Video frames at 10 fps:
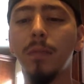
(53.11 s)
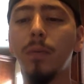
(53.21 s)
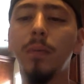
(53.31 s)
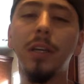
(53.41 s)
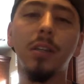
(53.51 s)

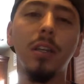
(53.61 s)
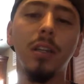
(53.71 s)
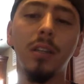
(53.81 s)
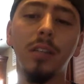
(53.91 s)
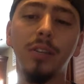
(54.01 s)
Well, basically
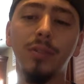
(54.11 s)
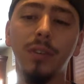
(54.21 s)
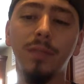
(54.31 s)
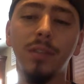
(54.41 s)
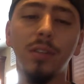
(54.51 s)
the central
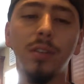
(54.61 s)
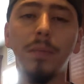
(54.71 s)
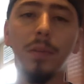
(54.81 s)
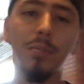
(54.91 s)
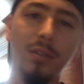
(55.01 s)
nervous
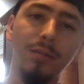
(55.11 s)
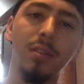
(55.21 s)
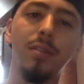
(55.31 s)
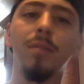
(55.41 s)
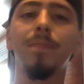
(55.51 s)
system and the
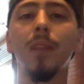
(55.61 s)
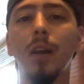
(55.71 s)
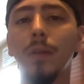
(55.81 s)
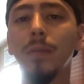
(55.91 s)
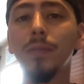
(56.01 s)
peripheral.
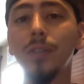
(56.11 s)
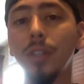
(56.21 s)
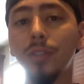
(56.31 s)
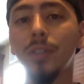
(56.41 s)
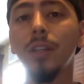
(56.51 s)
I was
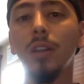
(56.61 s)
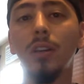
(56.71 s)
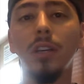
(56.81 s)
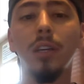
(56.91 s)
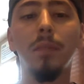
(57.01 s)
interested in
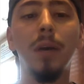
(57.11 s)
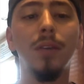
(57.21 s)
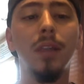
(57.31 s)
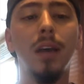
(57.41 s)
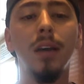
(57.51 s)
learning
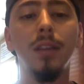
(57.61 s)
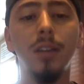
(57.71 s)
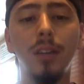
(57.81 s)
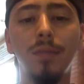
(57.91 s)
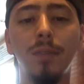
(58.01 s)
about that and
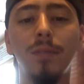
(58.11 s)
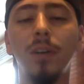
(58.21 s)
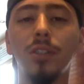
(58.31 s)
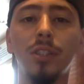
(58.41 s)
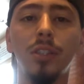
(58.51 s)
their different
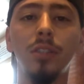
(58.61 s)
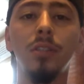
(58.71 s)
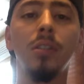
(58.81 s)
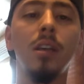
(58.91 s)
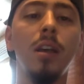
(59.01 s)

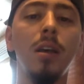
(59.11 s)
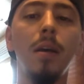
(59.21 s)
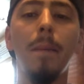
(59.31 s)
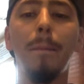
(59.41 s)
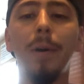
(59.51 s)
functions.
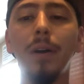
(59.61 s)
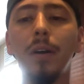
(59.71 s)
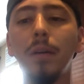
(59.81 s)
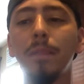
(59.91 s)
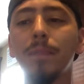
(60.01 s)
But
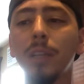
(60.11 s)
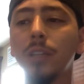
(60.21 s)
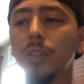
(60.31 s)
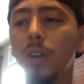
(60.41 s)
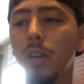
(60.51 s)

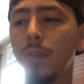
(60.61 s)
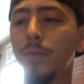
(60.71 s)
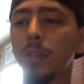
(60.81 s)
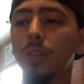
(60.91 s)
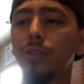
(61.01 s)
let's start off
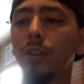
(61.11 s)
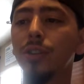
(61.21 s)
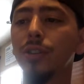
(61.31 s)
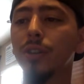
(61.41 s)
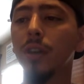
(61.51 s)
with the
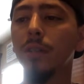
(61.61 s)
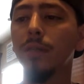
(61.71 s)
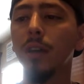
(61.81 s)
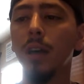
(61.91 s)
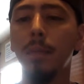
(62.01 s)
structure of
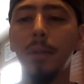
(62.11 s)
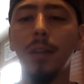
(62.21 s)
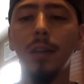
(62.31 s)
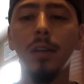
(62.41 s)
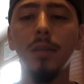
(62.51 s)
the
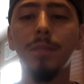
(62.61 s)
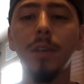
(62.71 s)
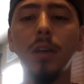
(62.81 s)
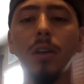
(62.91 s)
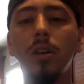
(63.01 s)
epithelia.
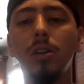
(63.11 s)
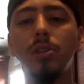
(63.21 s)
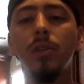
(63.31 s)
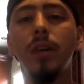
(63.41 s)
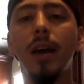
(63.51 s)

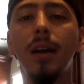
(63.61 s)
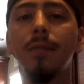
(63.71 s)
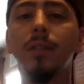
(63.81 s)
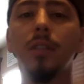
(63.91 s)
So they have